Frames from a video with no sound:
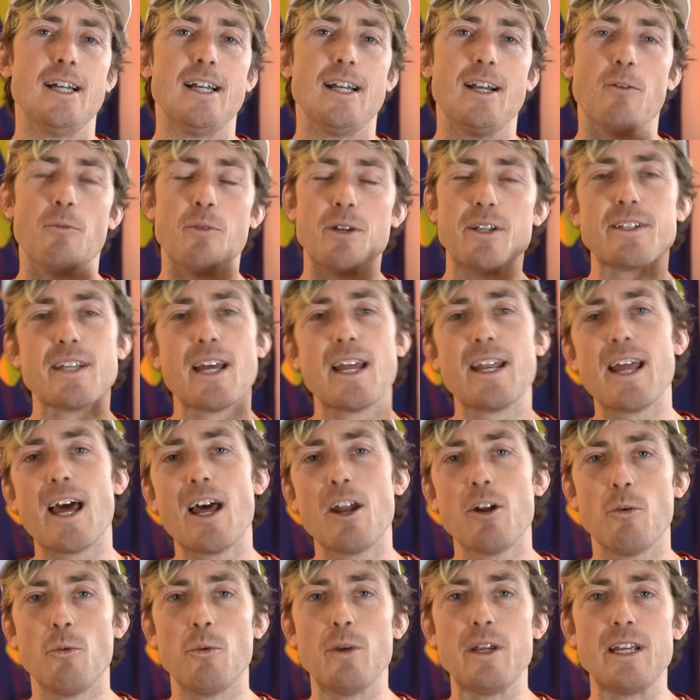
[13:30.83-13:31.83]
We send out
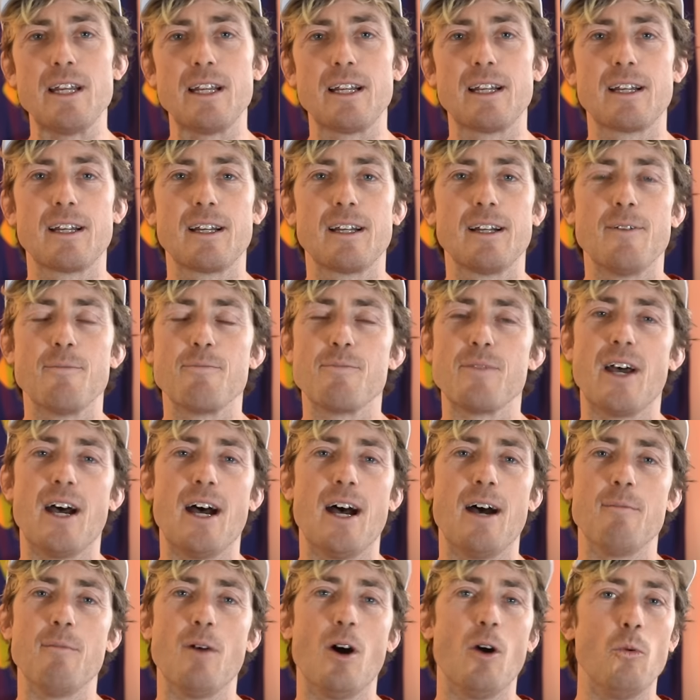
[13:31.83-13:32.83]
a
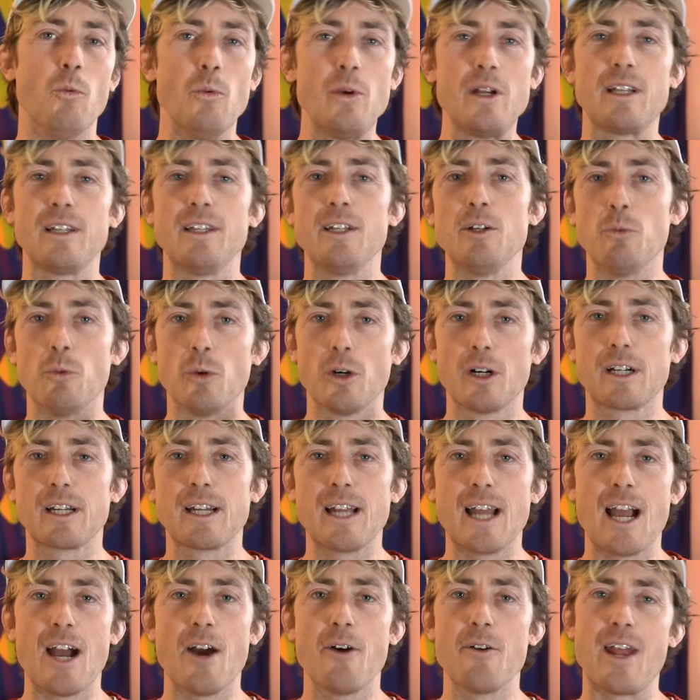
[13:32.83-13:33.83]
weekly
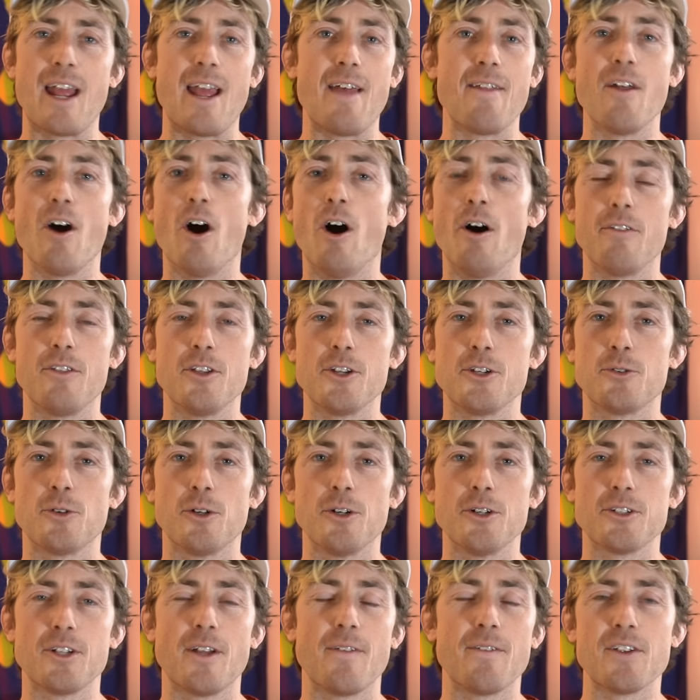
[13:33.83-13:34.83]
workout and all the
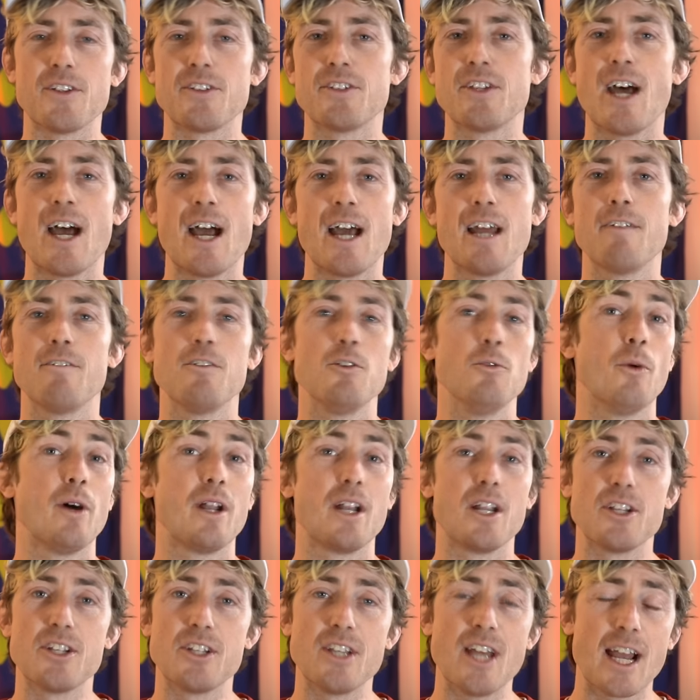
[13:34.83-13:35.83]
drills on the side if you want
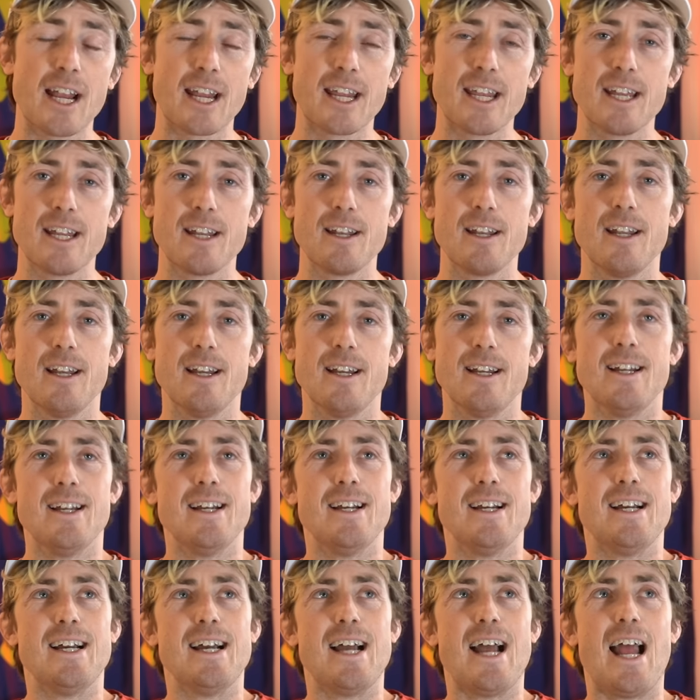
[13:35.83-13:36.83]
a second.
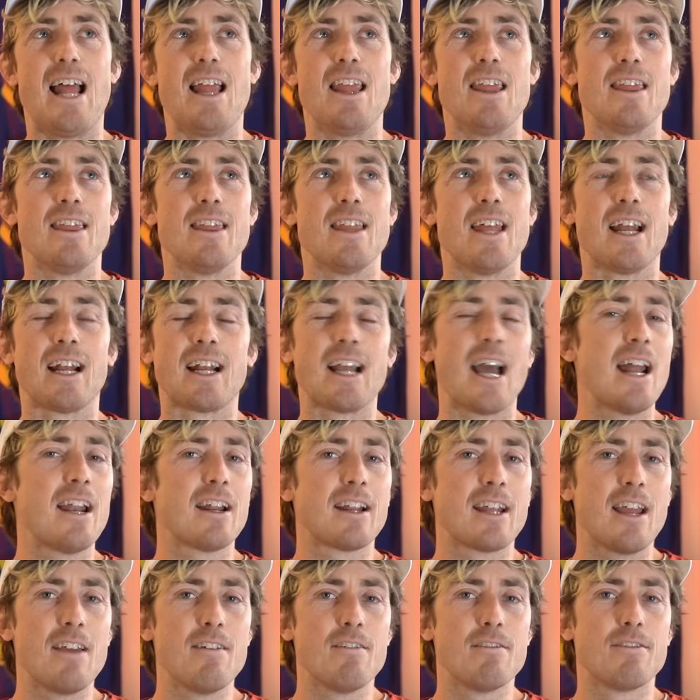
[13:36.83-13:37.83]
And it kind of
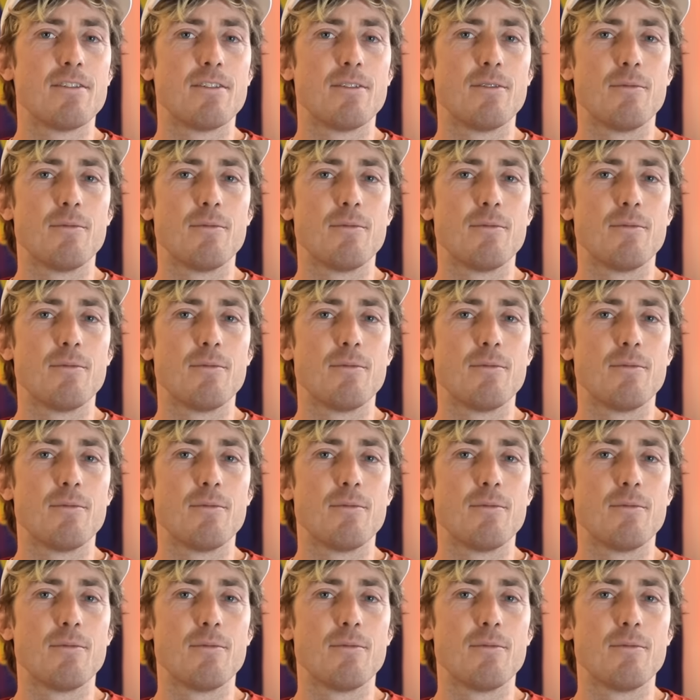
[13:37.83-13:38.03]
gave,